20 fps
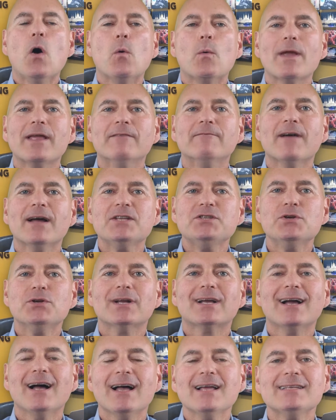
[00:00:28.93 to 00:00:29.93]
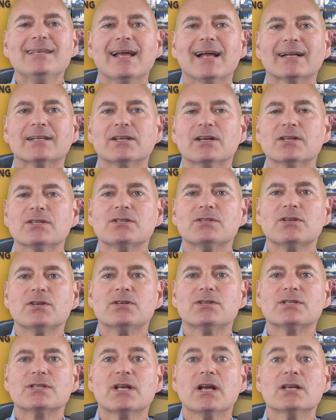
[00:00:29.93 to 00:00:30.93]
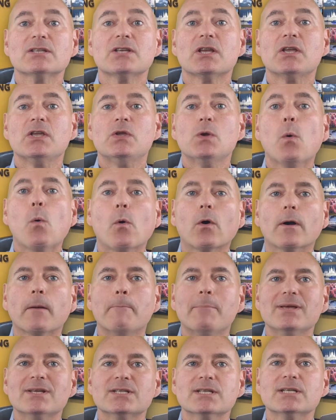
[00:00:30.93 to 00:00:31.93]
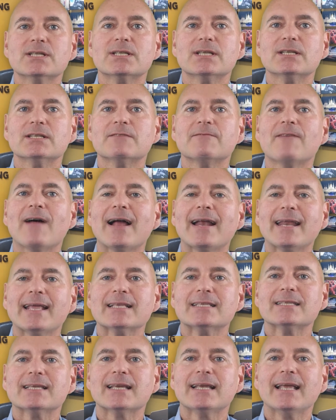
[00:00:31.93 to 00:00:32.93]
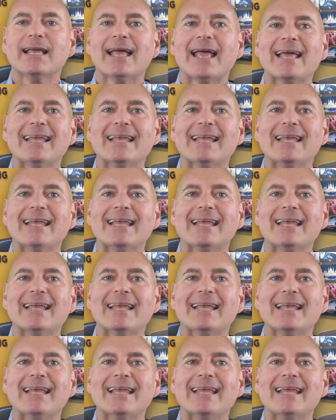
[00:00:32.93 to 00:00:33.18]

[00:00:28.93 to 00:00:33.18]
We invite you to contact us to discuss your business's financing